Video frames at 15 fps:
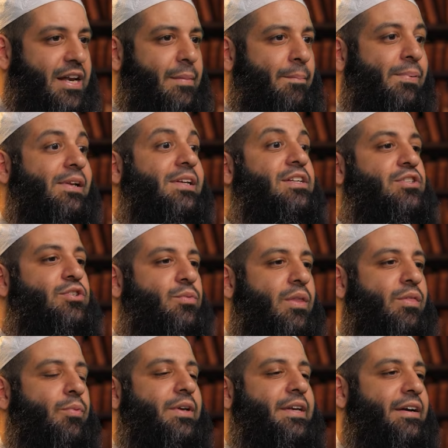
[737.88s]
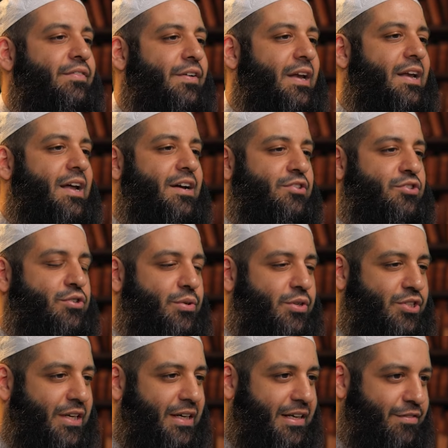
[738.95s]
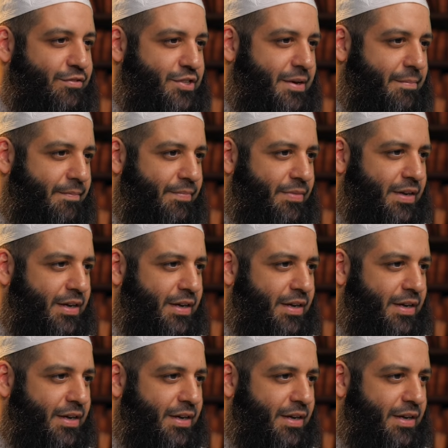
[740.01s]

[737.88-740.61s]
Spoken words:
that are pleased with whatever Allah Azza wa Jal gives them,